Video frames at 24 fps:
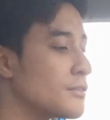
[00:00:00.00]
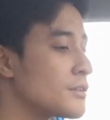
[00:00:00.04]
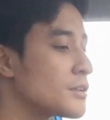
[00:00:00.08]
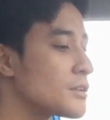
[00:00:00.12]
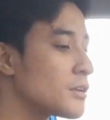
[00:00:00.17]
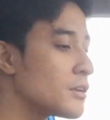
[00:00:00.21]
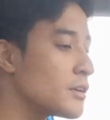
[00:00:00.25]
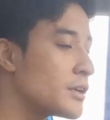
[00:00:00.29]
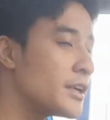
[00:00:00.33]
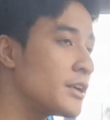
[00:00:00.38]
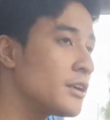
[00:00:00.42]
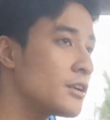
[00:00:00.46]

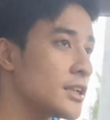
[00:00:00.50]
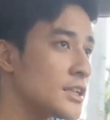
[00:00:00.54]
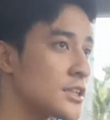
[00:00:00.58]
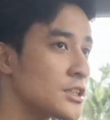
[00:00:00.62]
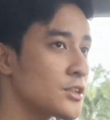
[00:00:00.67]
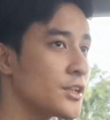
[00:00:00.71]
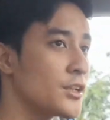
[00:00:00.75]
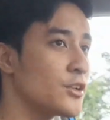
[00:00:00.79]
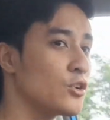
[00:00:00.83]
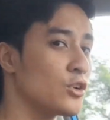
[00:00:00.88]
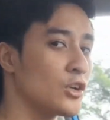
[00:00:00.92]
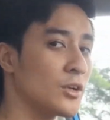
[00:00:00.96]
So here, let's
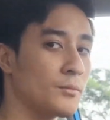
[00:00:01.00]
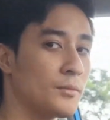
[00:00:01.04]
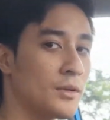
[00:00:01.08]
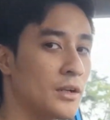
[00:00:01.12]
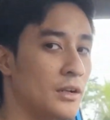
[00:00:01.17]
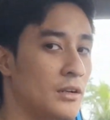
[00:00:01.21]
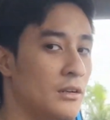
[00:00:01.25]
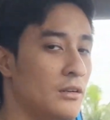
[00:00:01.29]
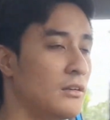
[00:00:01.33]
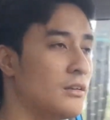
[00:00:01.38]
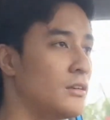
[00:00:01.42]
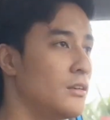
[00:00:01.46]
try
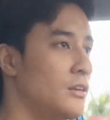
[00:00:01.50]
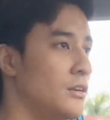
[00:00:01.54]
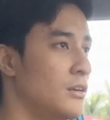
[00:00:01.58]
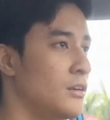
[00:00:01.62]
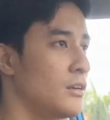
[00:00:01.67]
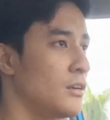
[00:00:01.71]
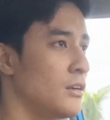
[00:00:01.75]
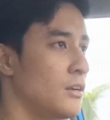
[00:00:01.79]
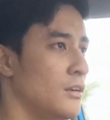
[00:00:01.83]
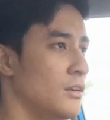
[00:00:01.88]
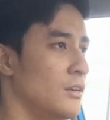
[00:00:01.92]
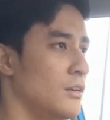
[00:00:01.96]
Normal.
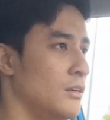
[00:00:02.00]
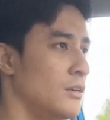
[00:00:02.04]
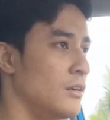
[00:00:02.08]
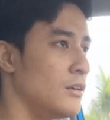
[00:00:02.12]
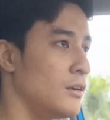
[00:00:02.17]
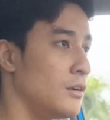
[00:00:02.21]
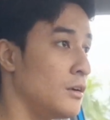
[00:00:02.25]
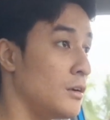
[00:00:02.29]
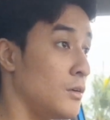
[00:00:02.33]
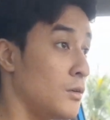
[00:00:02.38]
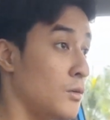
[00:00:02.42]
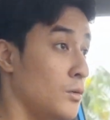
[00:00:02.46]

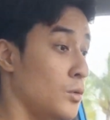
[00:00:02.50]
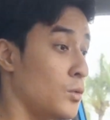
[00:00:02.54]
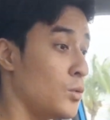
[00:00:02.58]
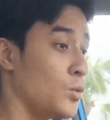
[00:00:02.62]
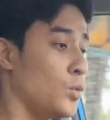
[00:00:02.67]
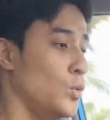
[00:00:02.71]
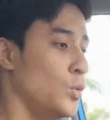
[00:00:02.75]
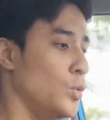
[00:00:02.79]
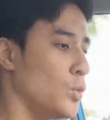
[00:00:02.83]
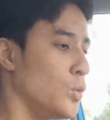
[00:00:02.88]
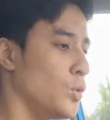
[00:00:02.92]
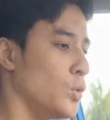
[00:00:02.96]

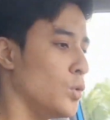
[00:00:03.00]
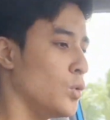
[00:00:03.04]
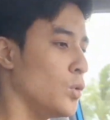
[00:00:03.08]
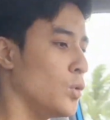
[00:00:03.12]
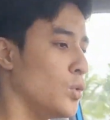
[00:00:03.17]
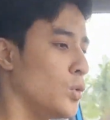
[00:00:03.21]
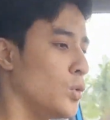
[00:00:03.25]
Ooh.